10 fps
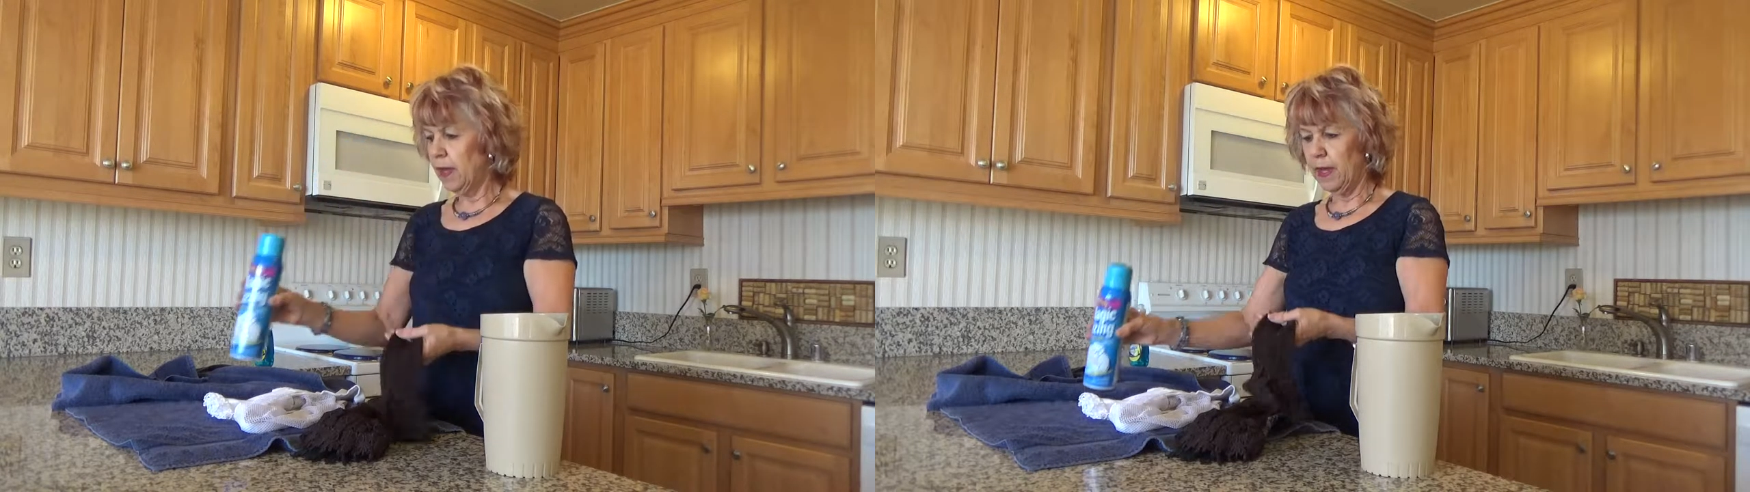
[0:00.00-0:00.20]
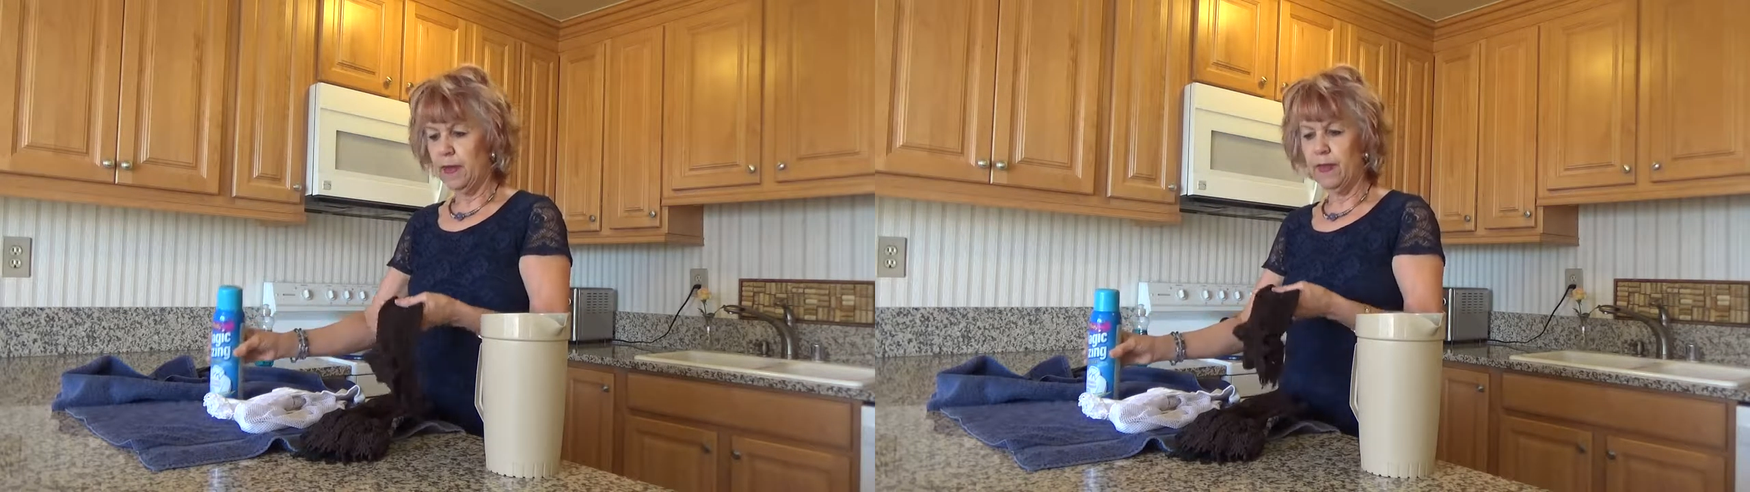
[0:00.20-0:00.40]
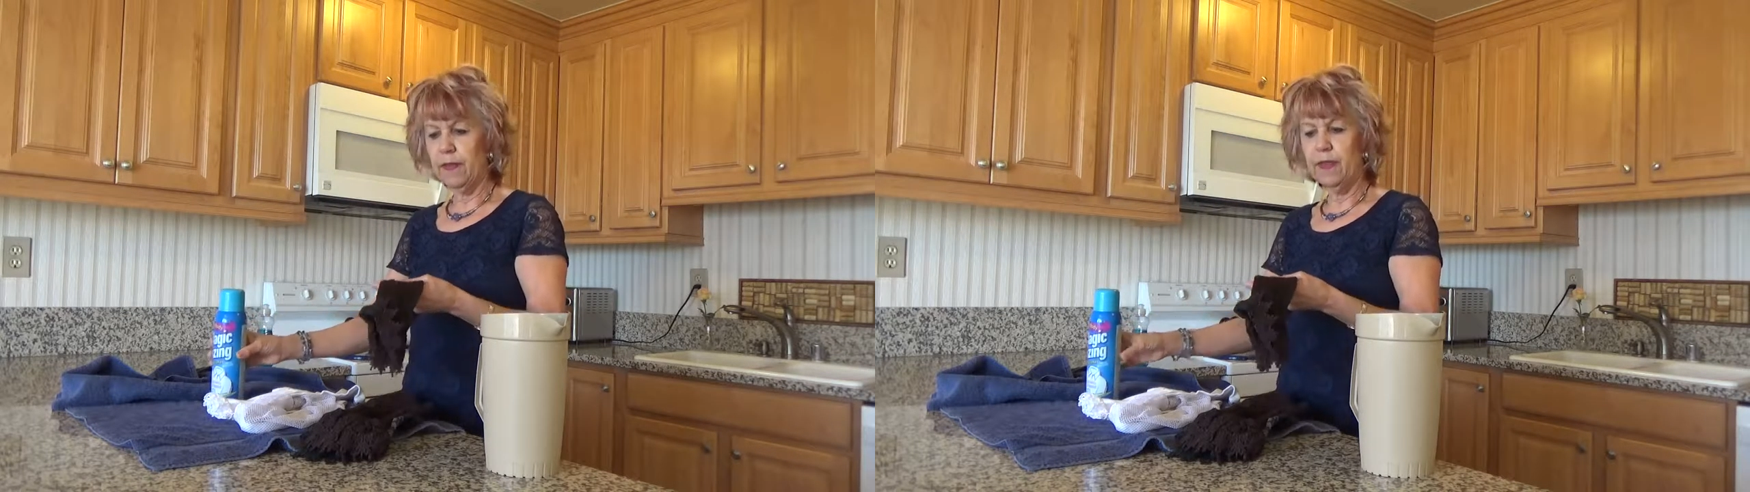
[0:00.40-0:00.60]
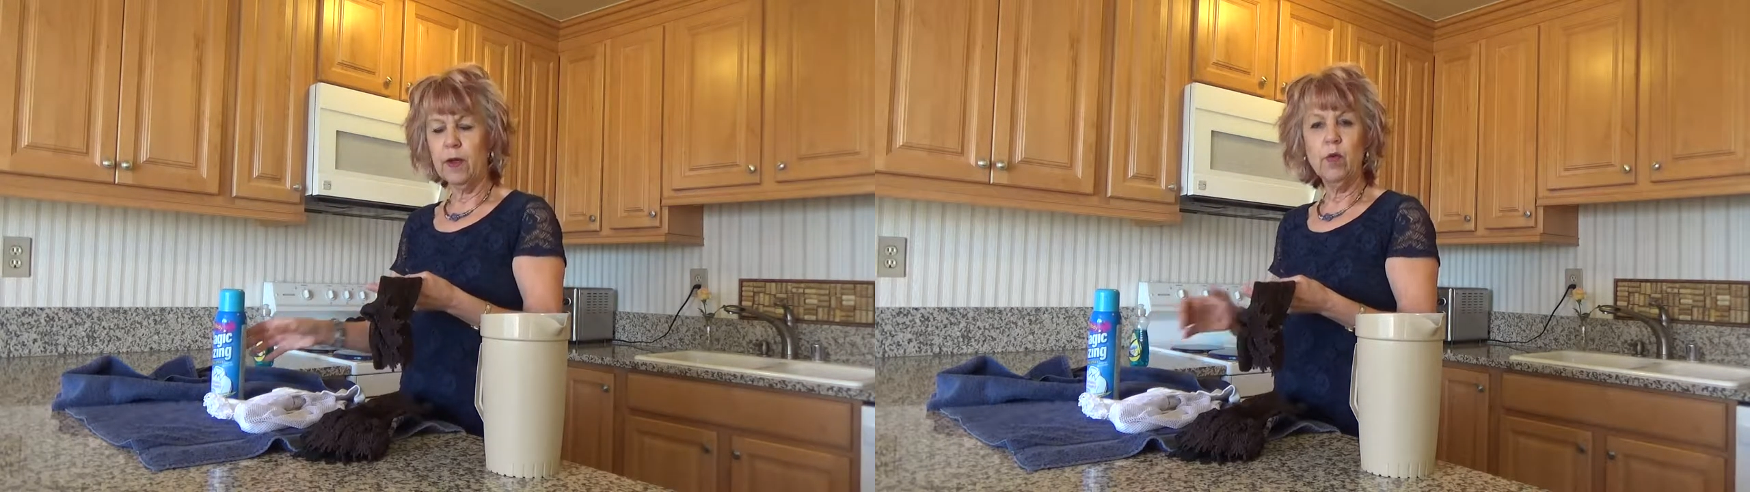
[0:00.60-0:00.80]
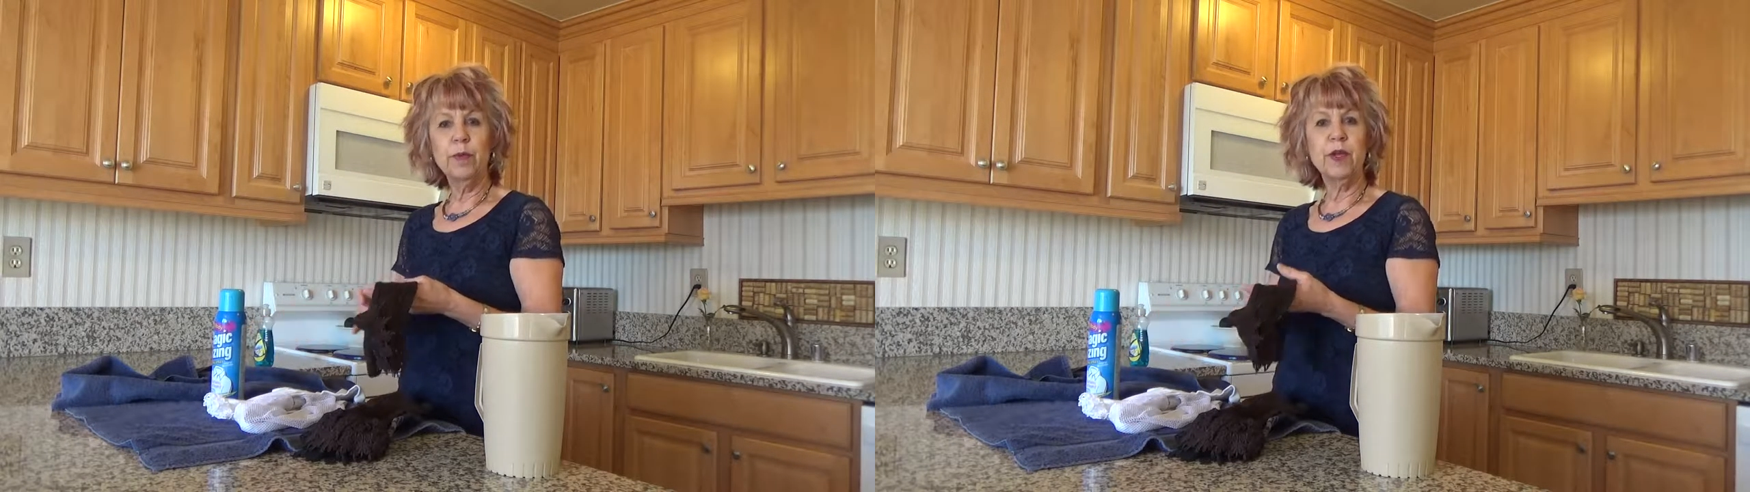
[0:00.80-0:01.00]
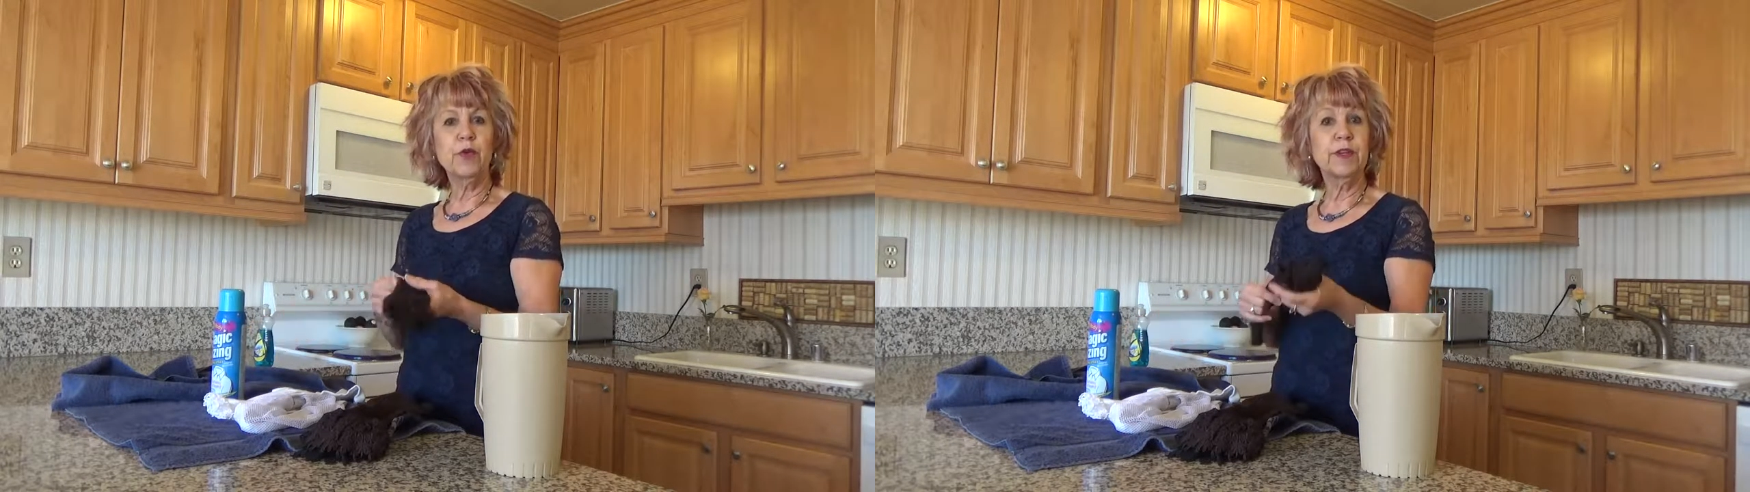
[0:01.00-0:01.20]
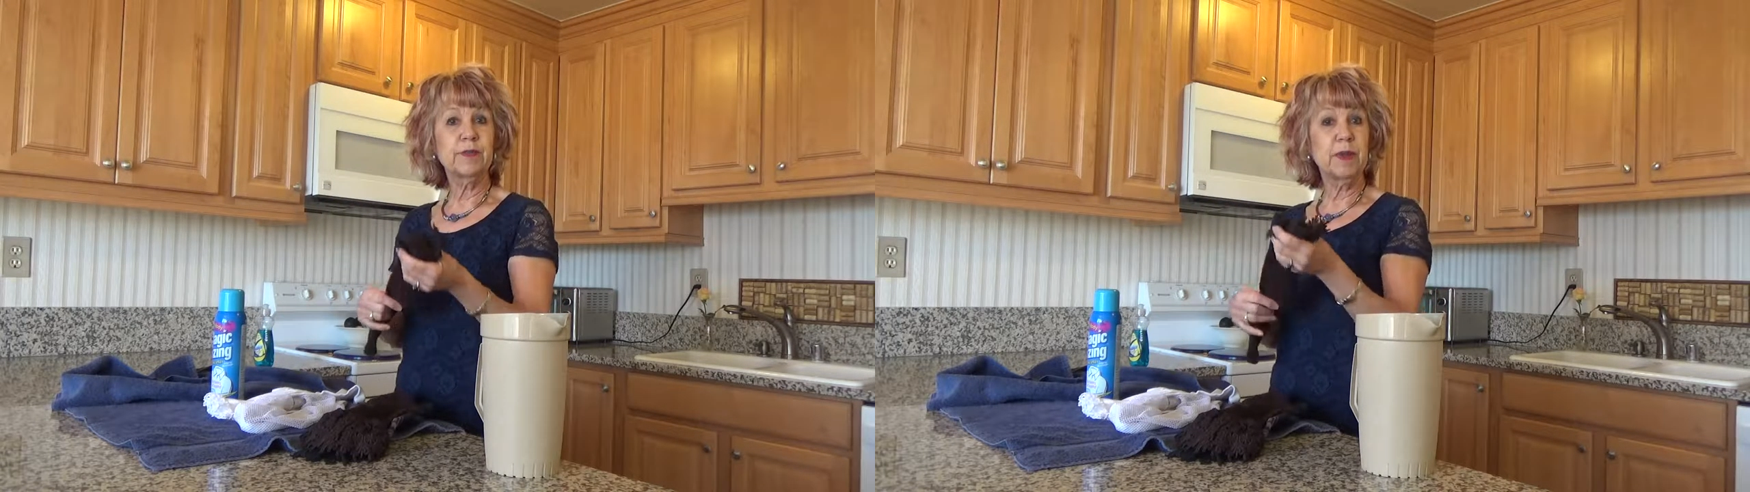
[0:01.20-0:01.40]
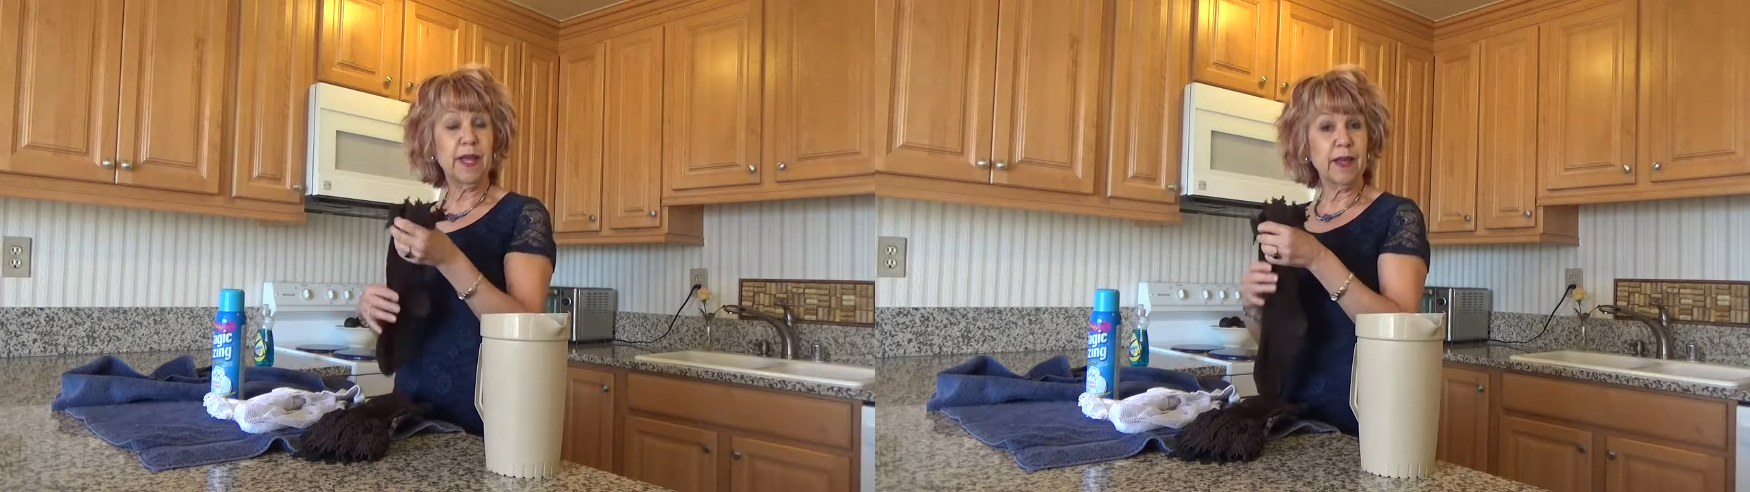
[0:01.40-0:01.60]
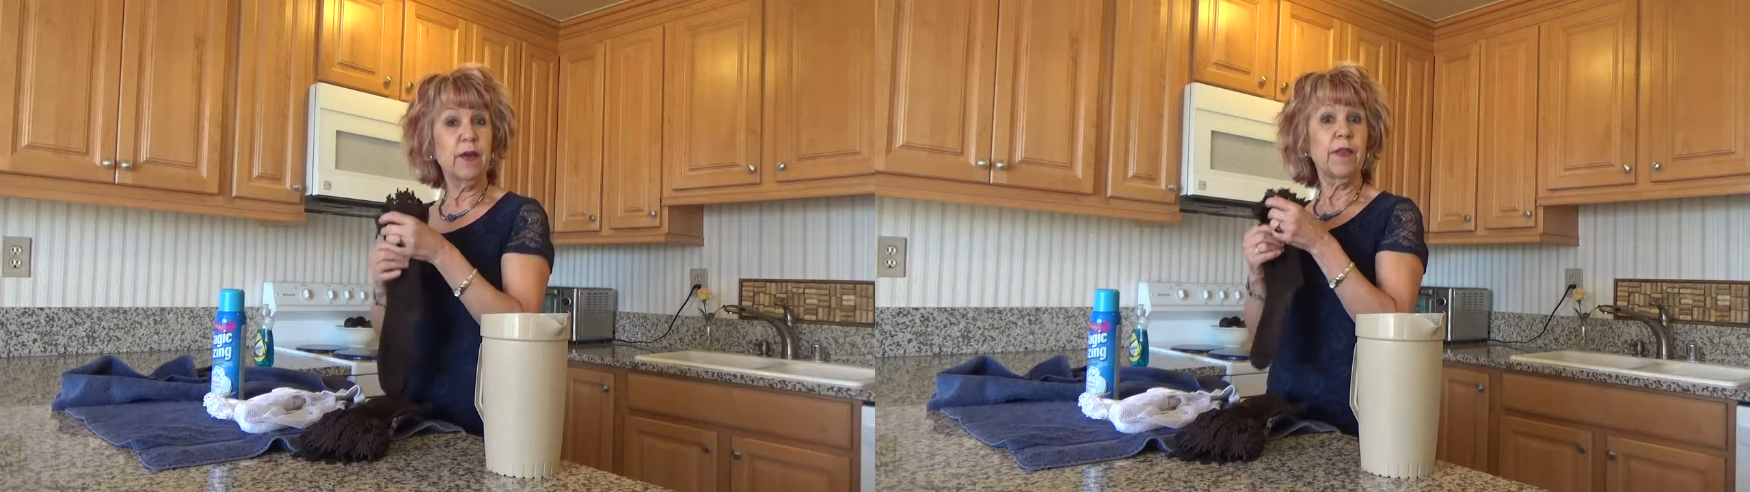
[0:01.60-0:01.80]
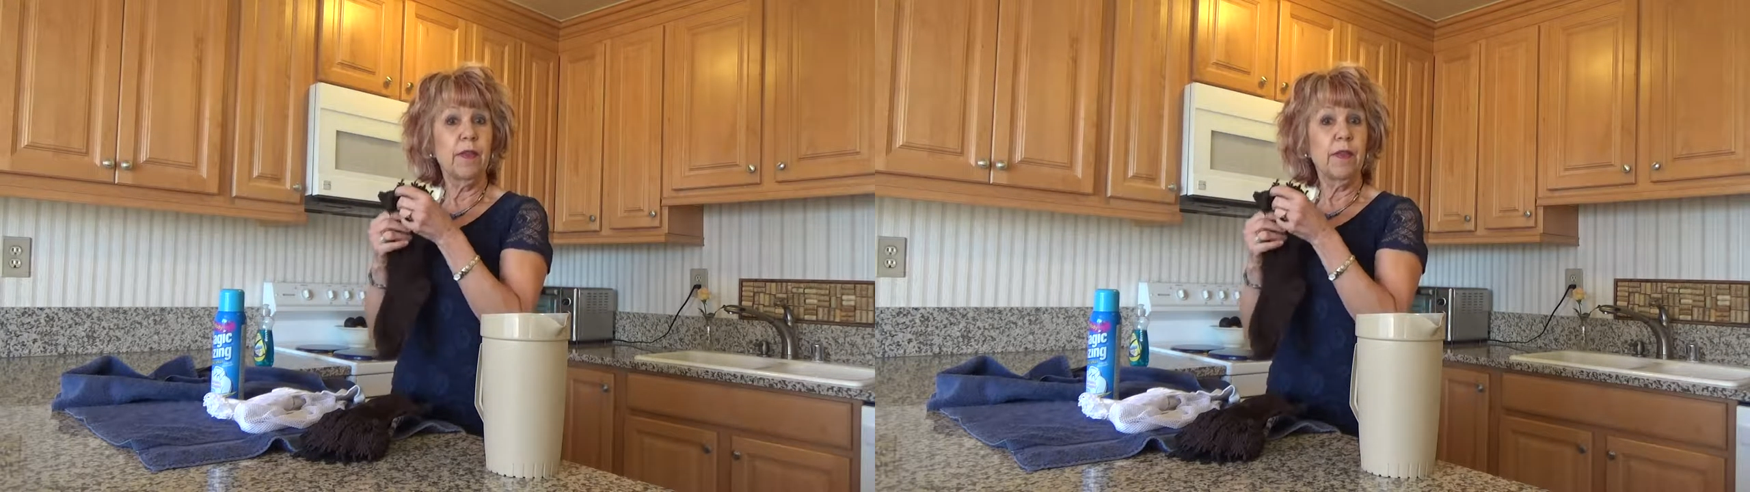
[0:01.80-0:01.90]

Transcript: and then they will be crisp like